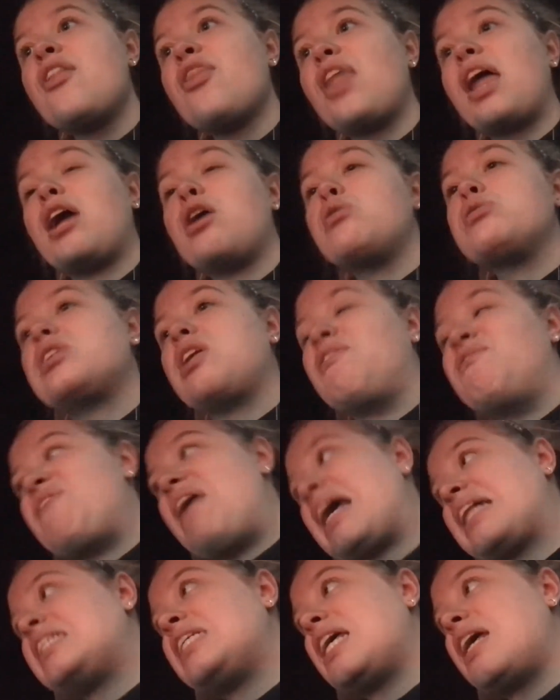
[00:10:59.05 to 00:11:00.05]
Like, it was
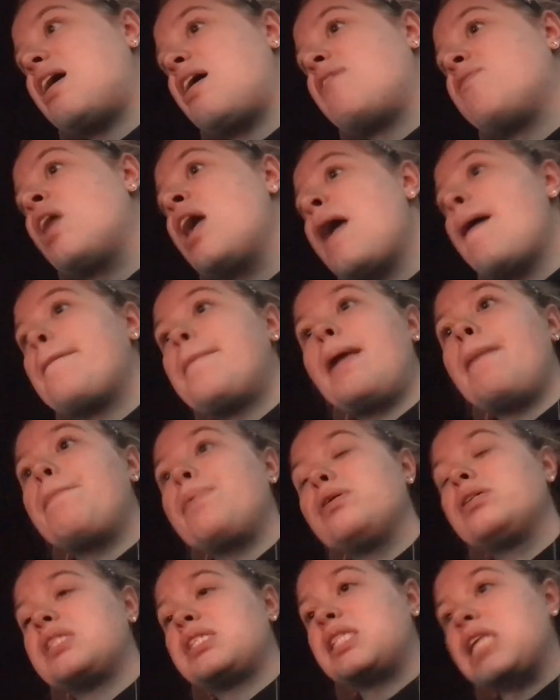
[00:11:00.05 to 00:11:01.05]
effective,
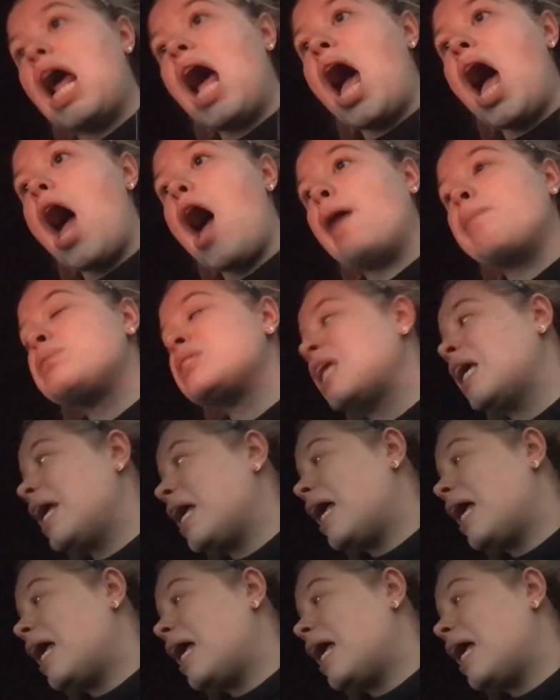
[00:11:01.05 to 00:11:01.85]
people stopped,